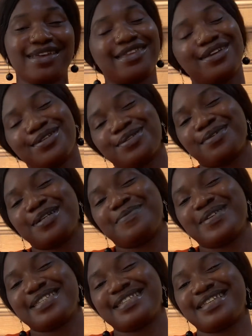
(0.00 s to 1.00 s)
thank you so much
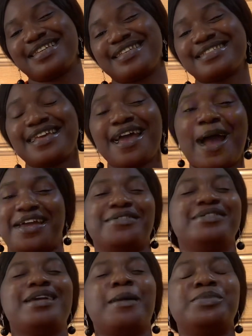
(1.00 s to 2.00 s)
besties i
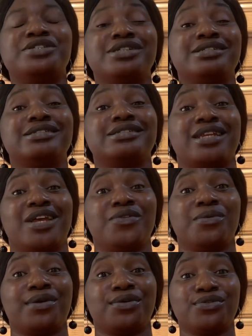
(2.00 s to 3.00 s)
really appreciate each and every
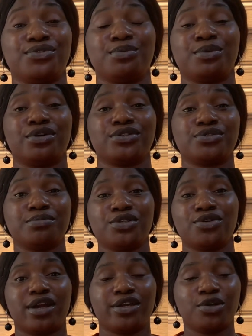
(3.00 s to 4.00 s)
one of you because to me
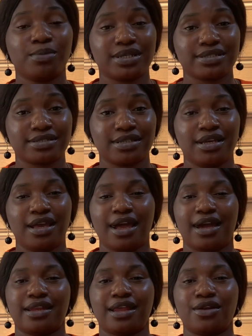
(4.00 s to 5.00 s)
you are humans
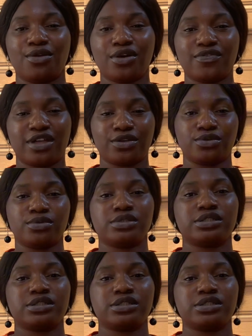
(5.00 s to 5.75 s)
and i love that you